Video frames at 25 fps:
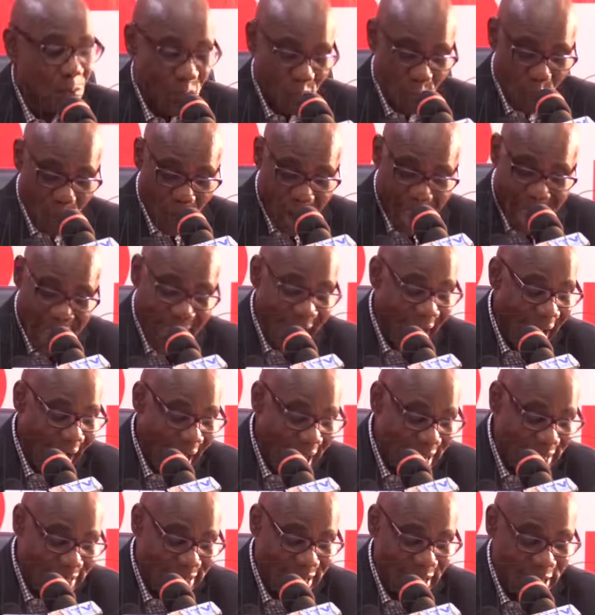where
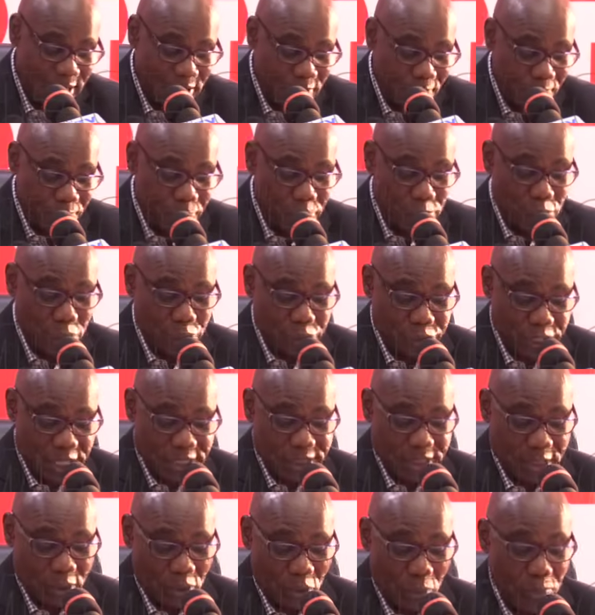INEC refused to
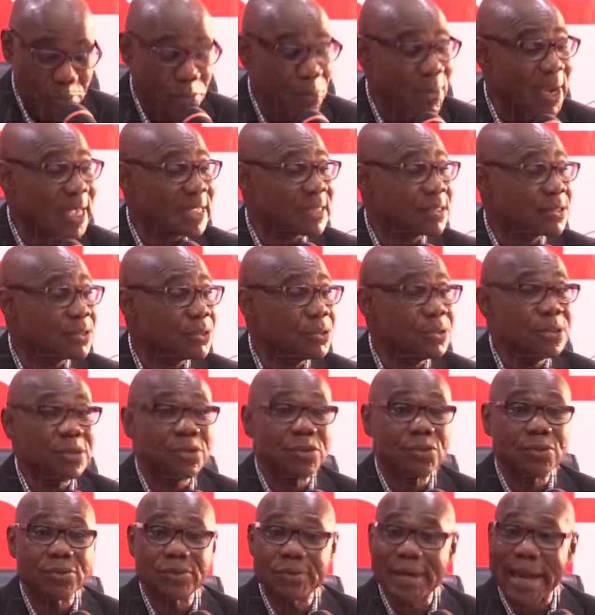change the compromise
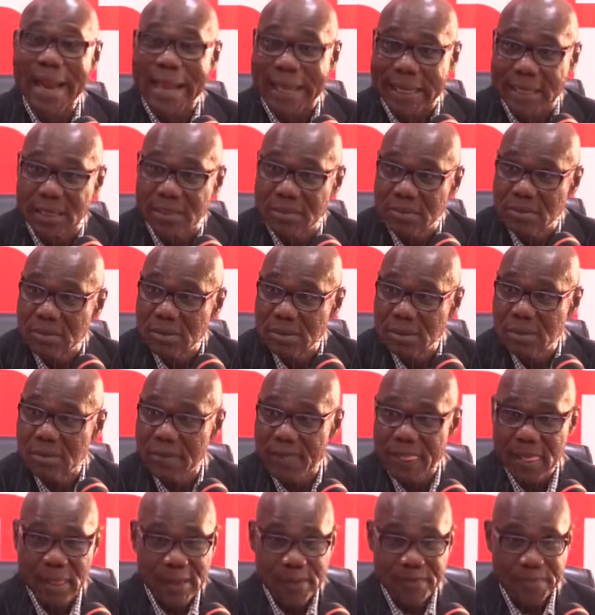rec.
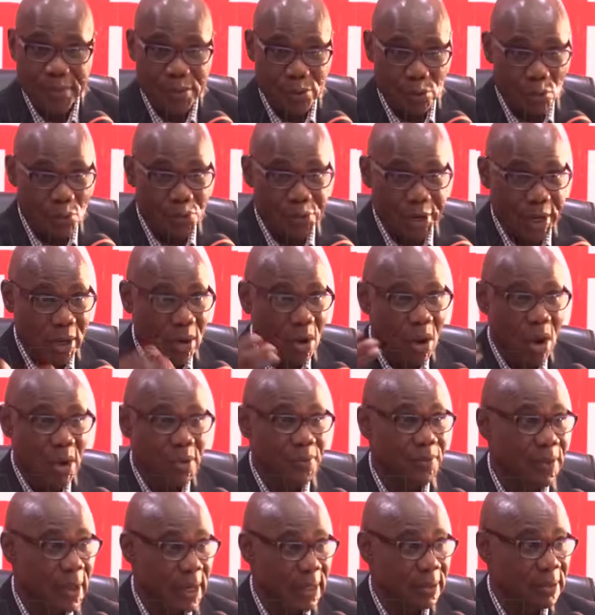You will
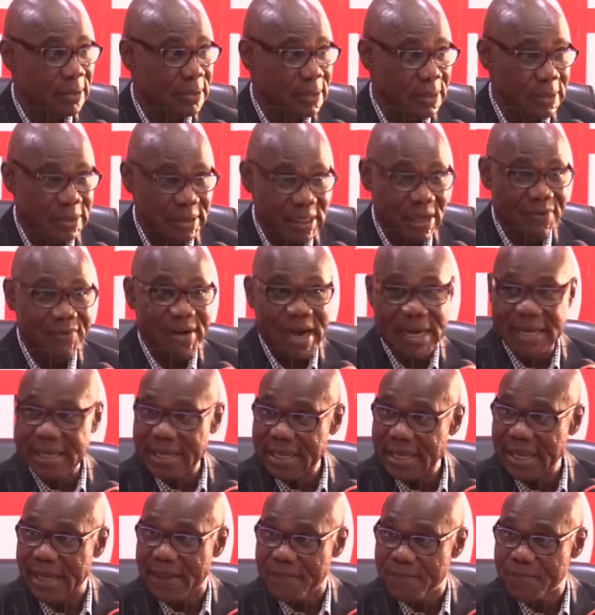recall severally
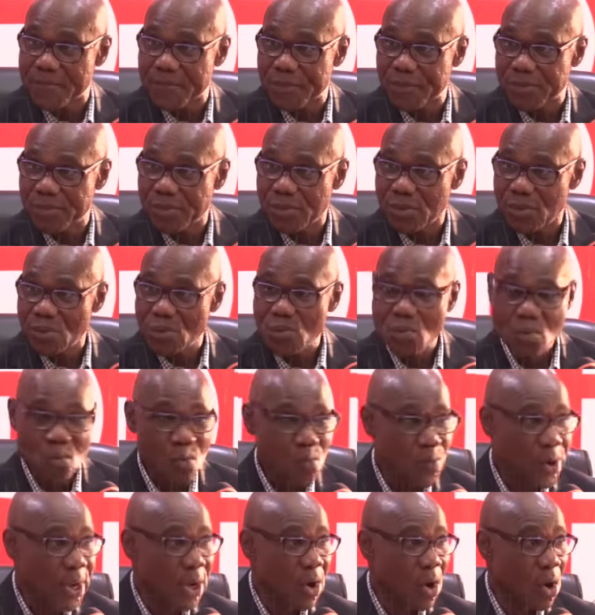here.
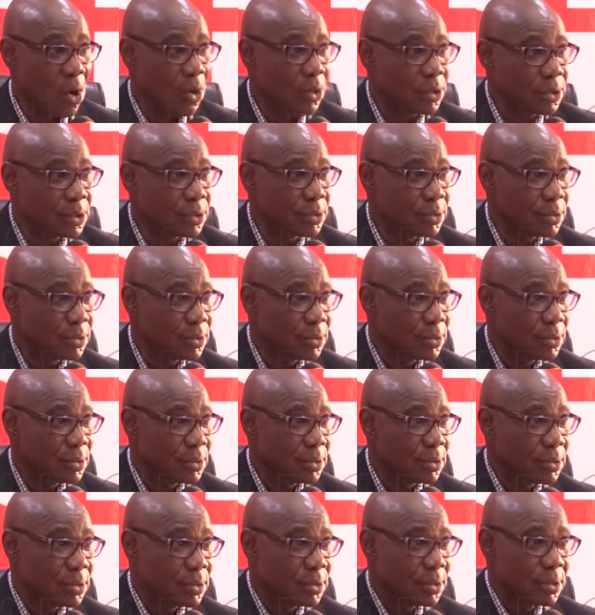We called,
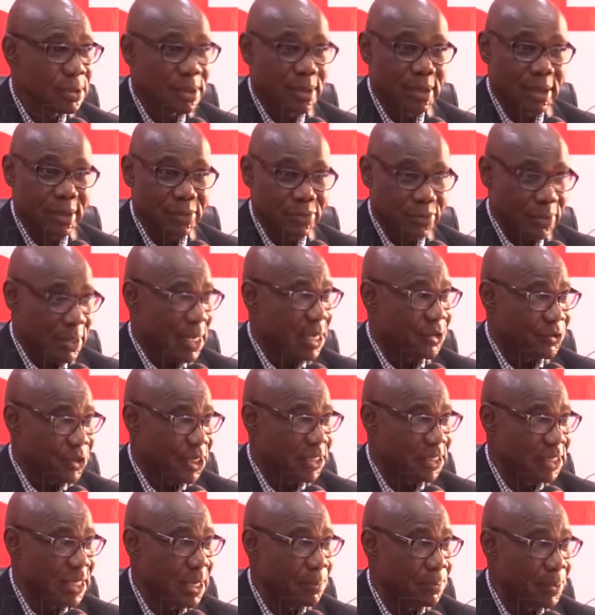
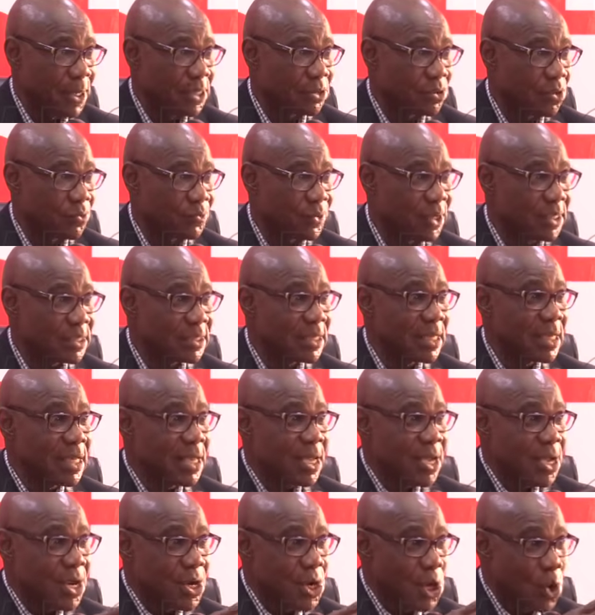addressing a press conference,
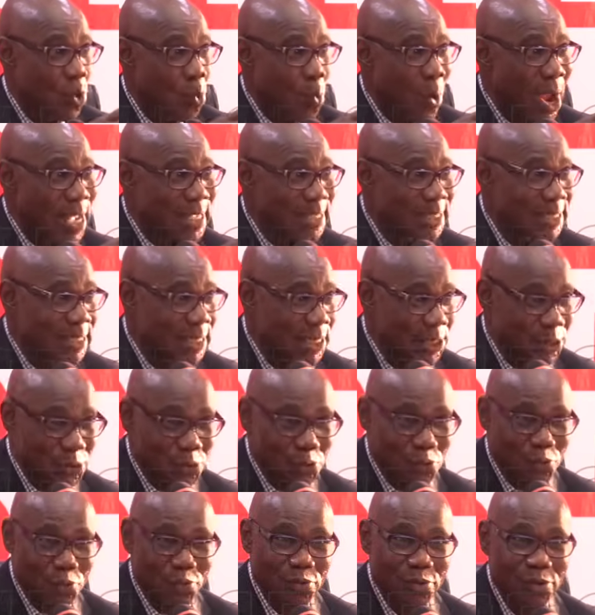requesting
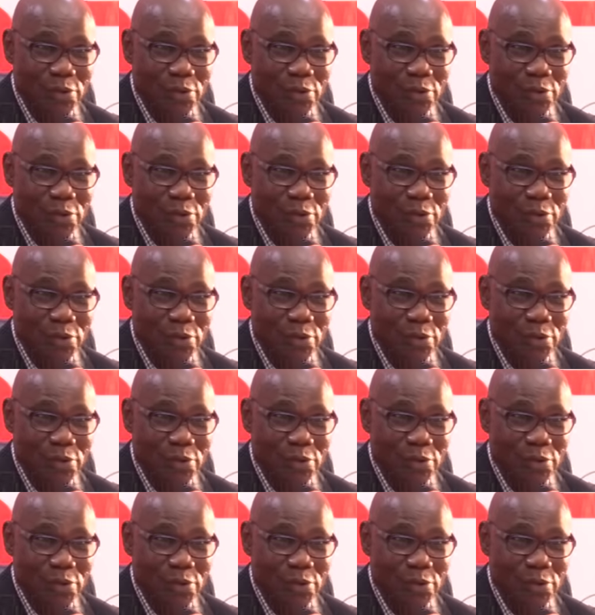you